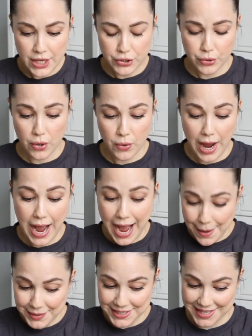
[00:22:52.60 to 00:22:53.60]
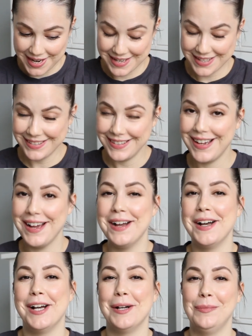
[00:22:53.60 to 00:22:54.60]
So I'm excited
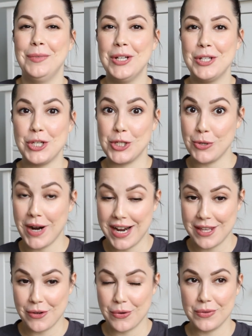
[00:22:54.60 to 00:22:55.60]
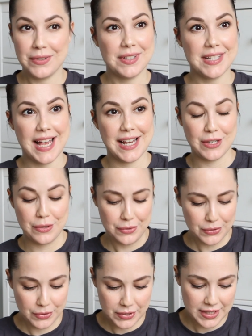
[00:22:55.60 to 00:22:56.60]
to try those and
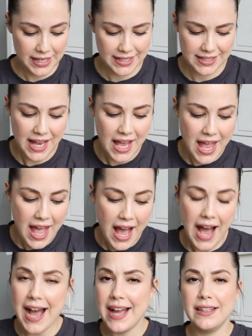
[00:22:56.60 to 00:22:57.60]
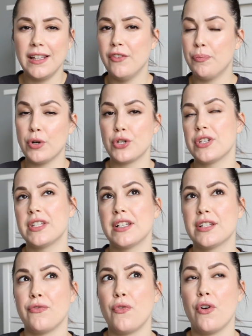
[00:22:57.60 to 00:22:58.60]
use those things. I love purchasing
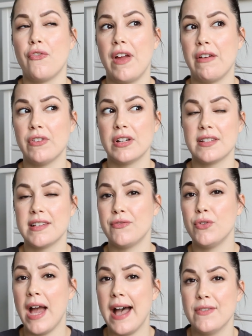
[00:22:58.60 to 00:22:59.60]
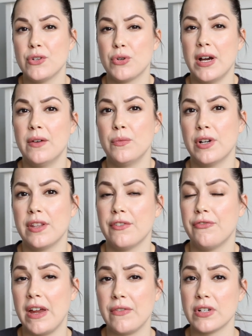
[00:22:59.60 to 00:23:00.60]
Sephora favorites. If you haven't tried one of the
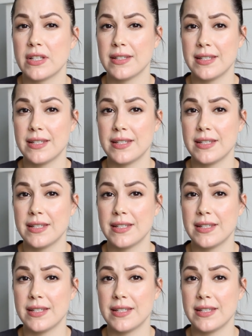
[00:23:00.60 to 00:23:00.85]
favorites